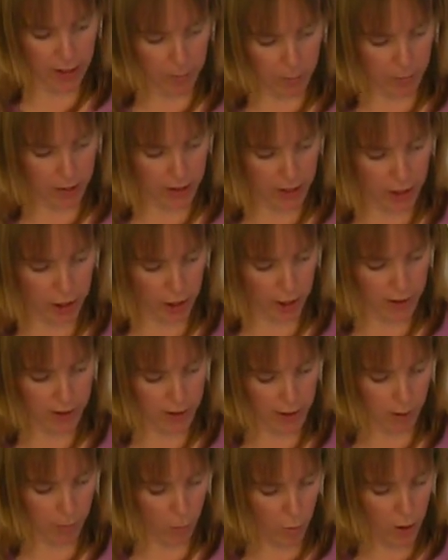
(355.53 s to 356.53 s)
this
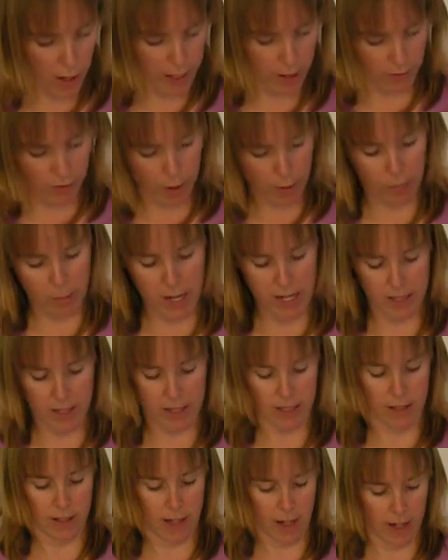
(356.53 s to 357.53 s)
position somewhat. If your
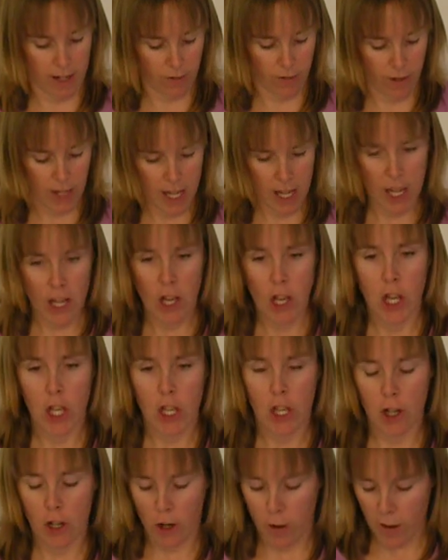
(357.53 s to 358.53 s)
breast is kind of,
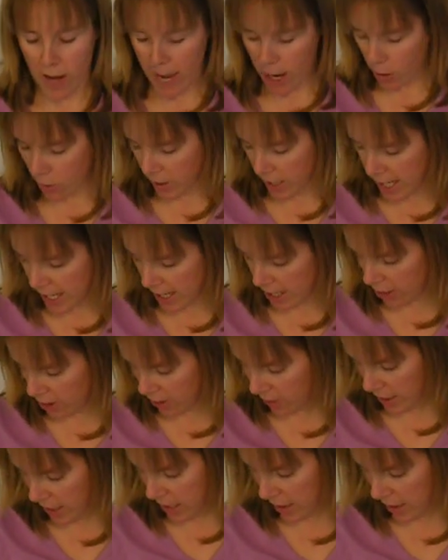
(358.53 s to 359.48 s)
out here,